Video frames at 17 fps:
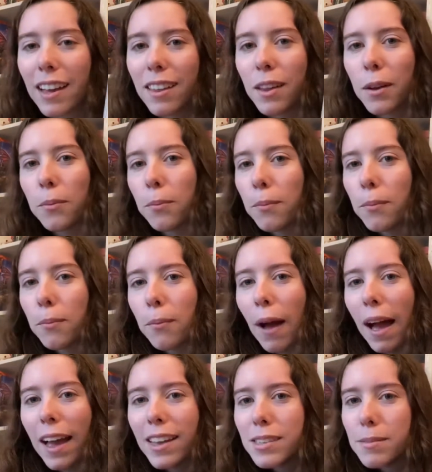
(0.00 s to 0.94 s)
Like,
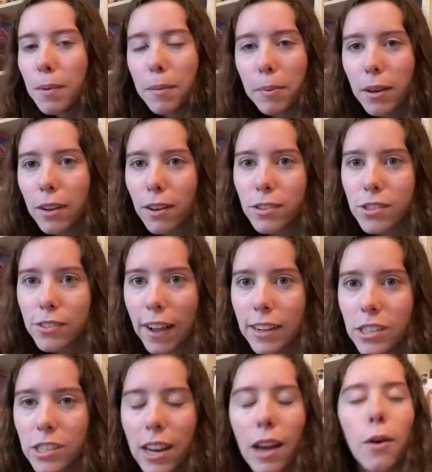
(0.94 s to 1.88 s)
why is my book all
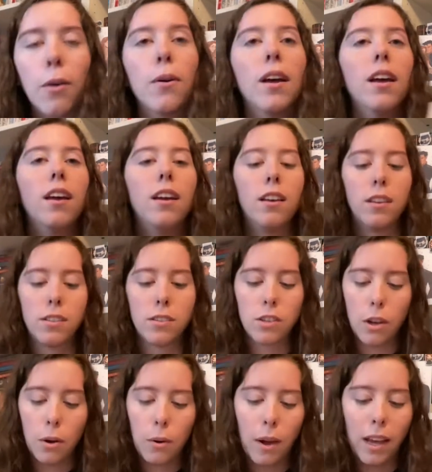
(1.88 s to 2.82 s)
scratched out?
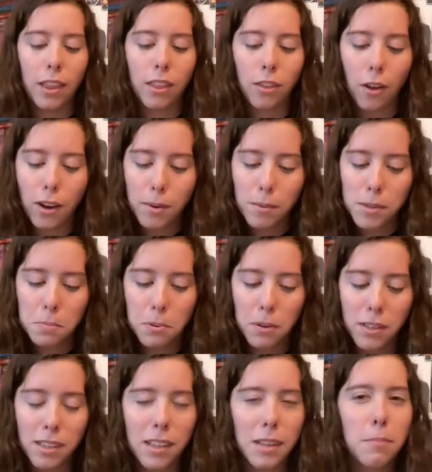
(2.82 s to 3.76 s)
So I thought it was
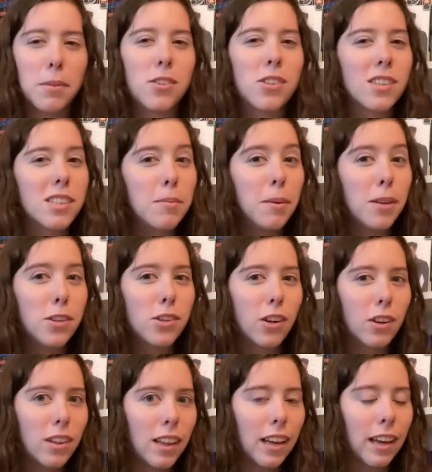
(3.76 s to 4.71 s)
printed, but just to be
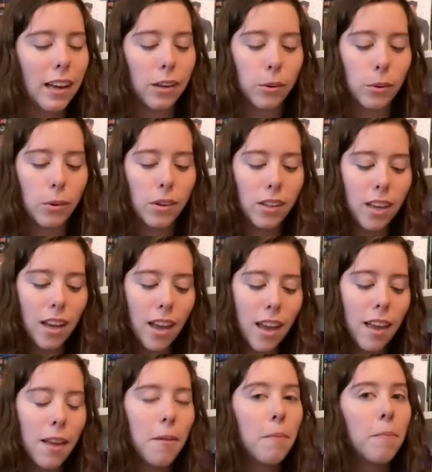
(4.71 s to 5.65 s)
sure, like, I googled it.